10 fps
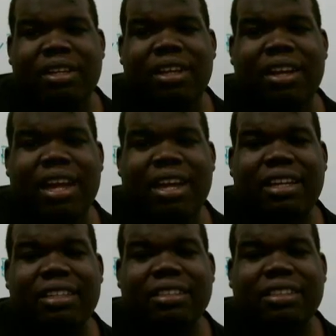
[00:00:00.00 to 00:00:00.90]

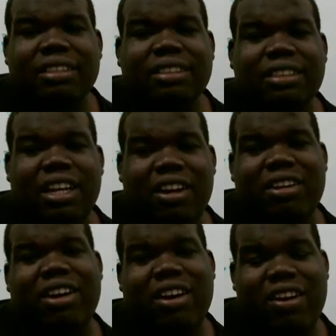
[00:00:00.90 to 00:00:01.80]
Okay? So
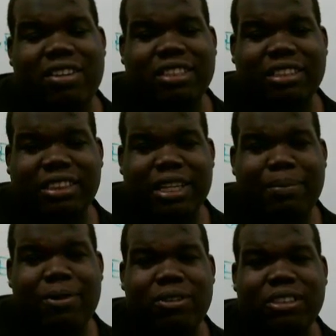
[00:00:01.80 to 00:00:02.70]
there are also
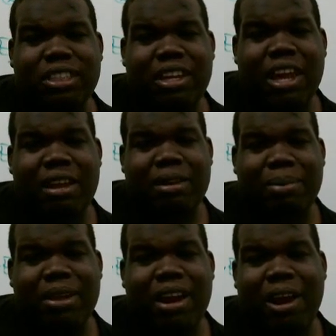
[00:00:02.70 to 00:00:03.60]
symbols. So you have the
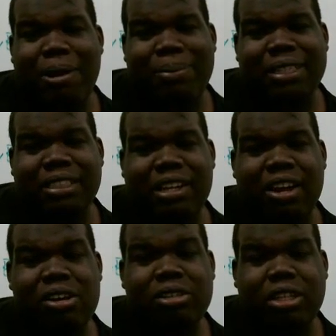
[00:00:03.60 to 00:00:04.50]
player, a piece of
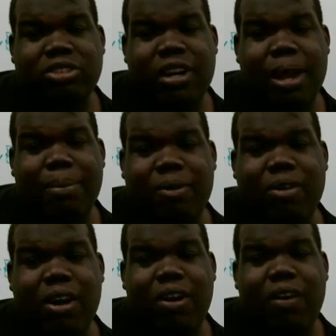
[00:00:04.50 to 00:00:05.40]
gold, a trap, a
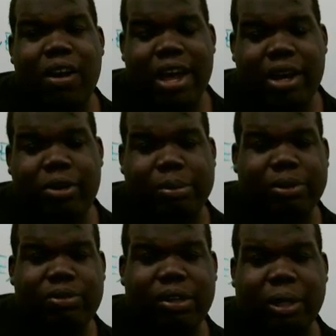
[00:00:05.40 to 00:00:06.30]
wall, and a
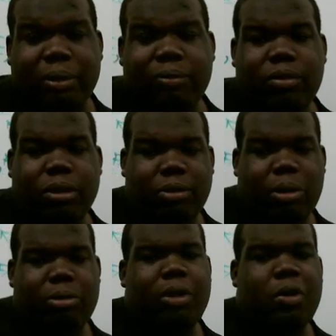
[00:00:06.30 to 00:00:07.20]

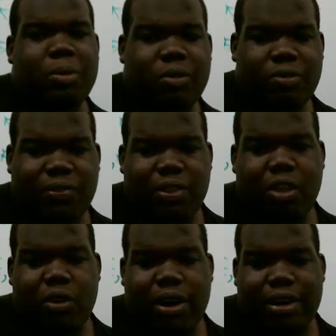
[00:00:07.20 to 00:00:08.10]
normal
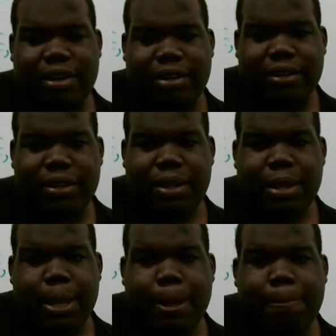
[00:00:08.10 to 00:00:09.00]
floor.
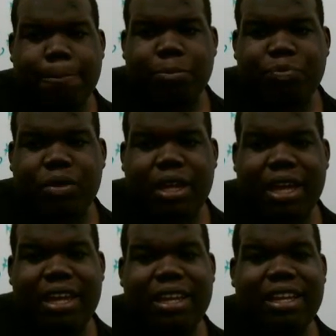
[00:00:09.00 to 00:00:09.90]

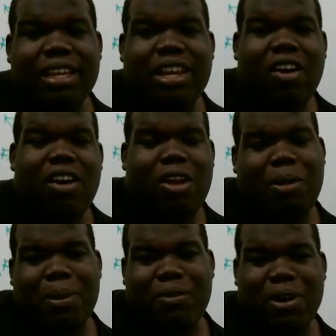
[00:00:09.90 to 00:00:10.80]
Okay? There will
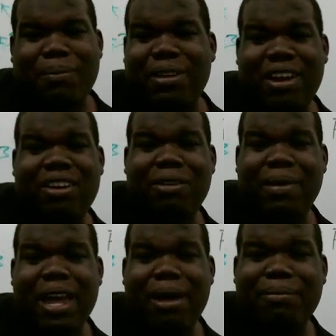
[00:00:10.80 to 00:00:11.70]
only be one player on the
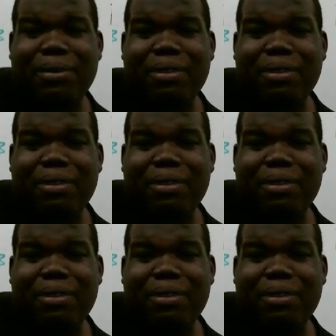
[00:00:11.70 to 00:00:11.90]
map,